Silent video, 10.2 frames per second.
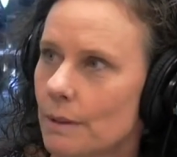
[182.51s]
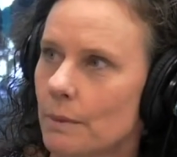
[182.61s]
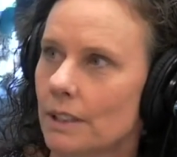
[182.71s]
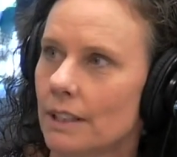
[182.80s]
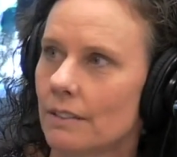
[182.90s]
We
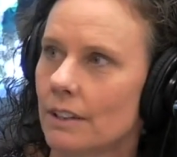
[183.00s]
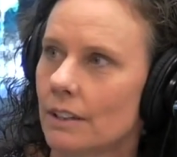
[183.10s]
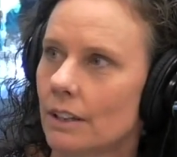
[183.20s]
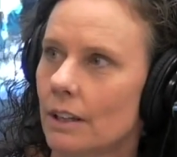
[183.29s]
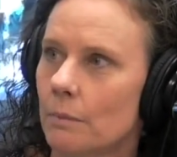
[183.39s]
believe that
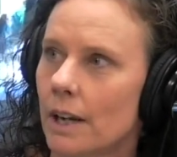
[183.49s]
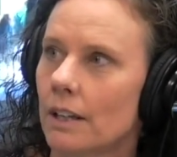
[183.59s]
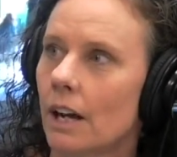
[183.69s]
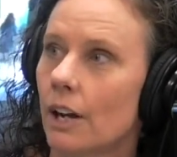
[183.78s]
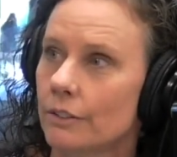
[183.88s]
there are about
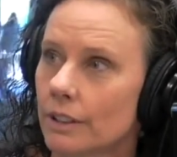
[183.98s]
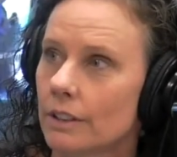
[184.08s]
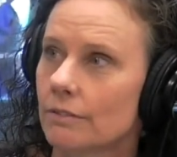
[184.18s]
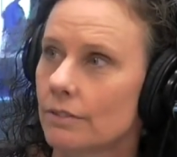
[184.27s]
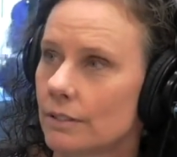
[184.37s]

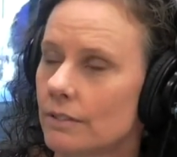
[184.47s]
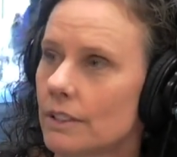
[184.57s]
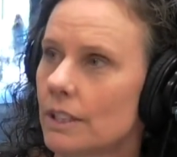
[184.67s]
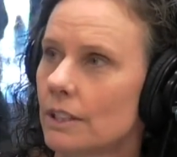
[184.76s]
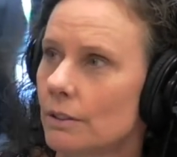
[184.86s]

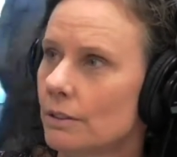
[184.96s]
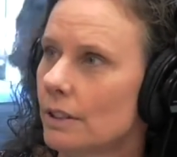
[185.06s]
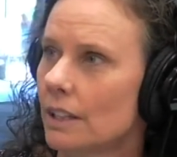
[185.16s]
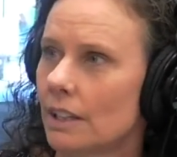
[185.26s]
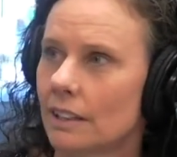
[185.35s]
150 youth
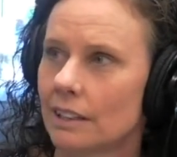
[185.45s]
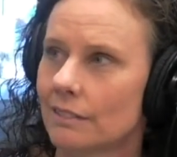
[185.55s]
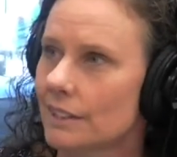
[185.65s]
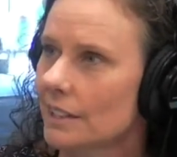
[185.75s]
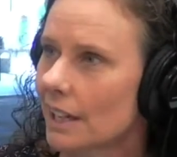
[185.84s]
at a
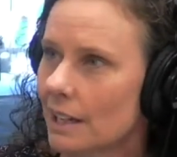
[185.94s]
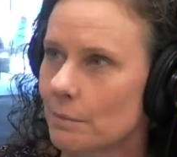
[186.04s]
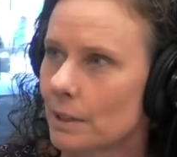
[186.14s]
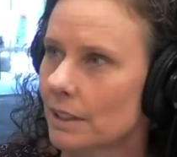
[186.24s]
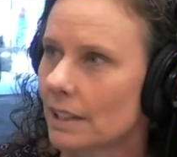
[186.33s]
given
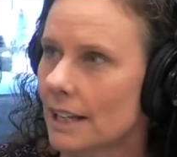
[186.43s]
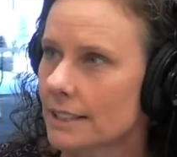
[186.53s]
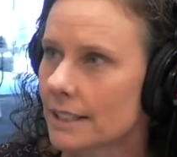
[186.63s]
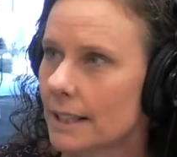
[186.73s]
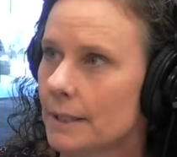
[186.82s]
time in
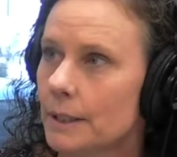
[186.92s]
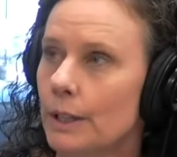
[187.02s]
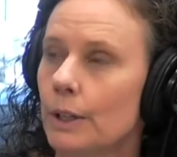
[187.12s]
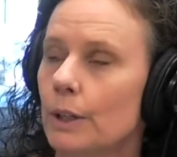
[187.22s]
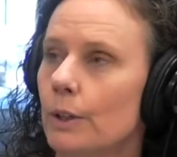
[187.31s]
Alaska
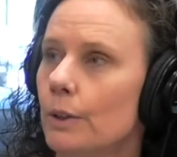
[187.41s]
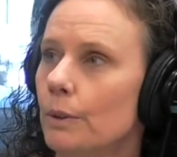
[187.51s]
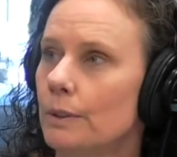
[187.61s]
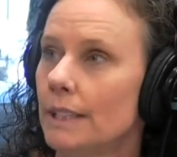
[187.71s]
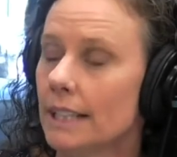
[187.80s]

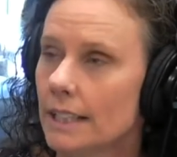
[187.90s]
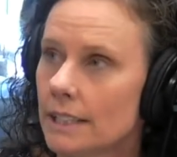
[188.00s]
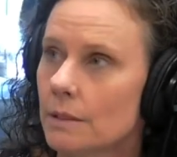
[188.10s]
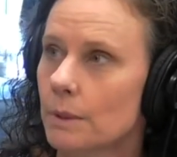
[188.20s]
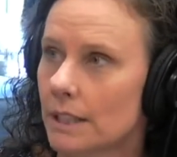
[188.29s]
who need
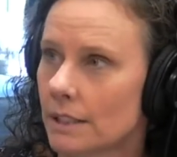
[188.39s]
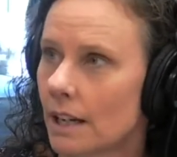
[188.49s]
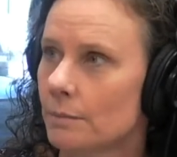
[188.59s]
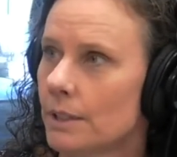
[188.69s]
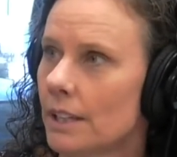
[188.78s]
to be
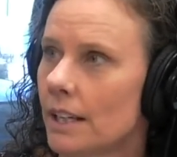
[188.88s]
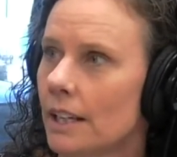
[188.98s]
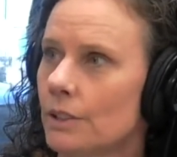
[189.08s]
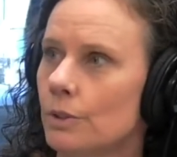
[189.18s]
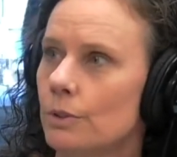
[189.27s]
adopted
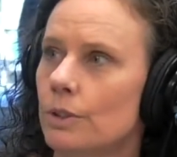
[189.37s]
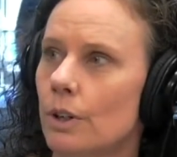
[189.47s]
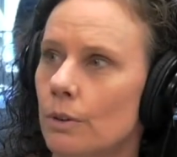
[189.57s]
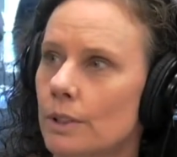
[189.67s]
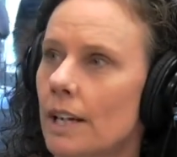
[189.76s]
and who
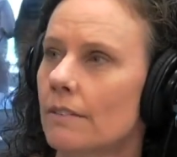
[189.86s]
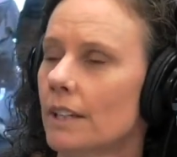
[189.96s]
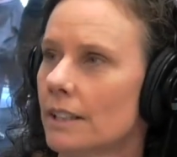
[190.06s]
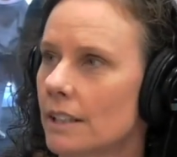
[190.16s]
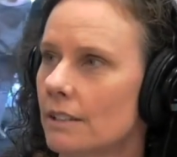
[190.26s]
don't have an
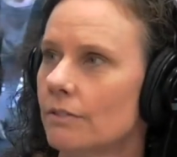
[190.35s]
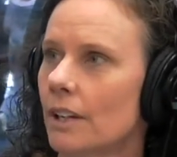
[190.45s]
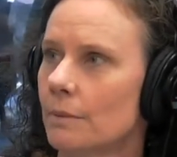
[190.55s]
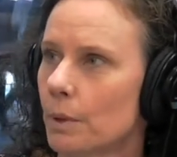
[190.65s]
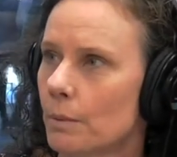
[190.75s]

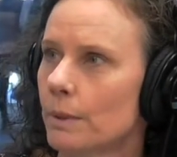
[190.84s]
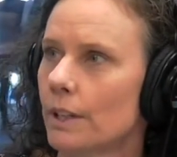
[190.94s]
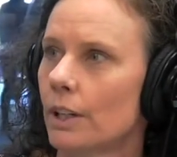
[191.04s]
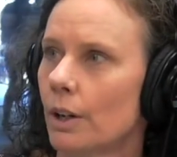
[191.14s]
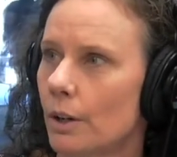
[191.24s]
identified
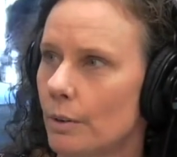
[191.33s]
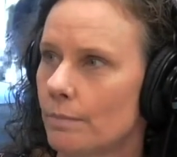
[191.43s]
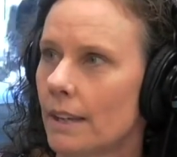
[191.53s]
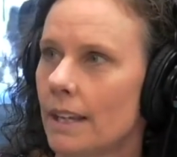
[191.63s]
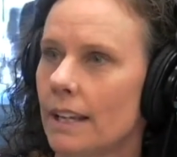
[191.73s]
permanent home.